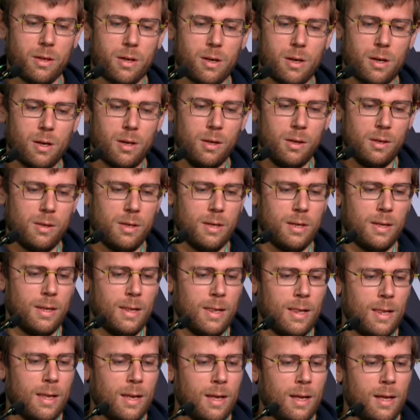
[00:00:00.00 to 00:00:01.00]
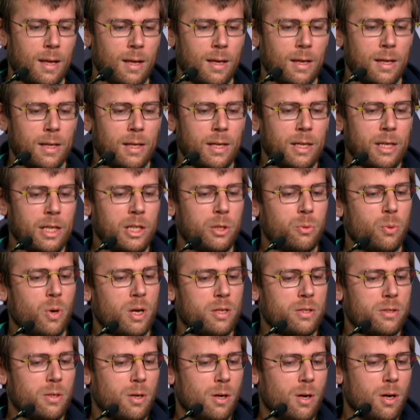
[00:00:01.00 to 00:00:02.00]
the car. It
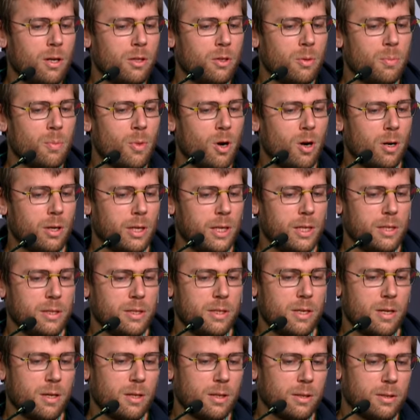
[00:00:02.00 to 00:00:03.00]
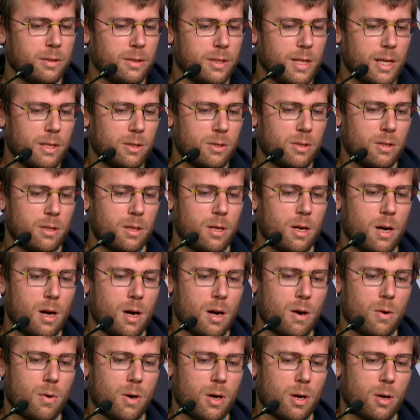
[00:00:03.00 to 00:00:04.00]
was a lot more easier than
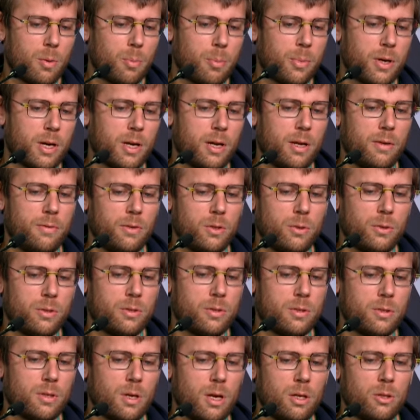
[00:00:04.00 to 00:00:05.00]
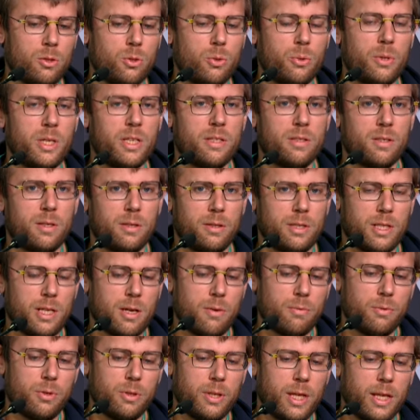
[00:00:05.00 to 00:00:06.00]
our previous entries on the
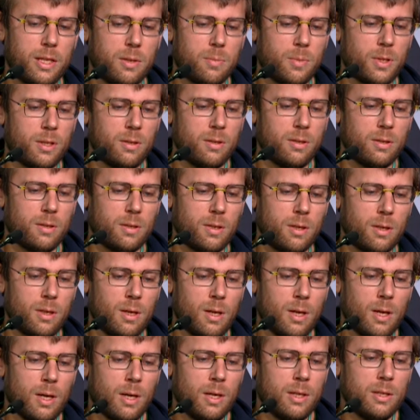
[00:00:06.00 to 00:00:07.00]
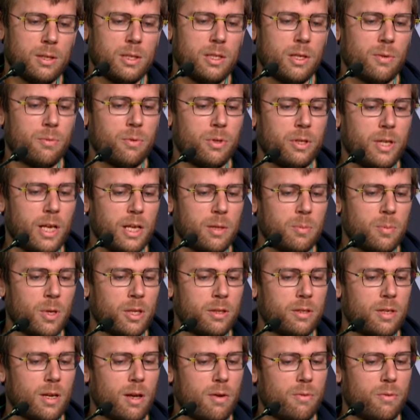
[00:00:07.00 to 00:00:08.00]
infotainment. The
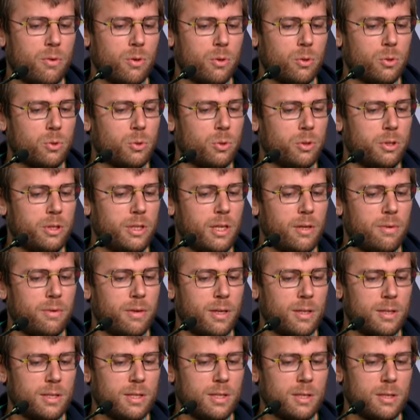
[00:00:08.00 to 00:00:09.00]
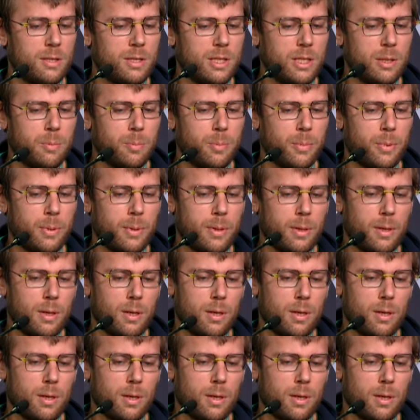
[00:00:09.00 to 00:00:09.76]
infotainment have a good defense in deep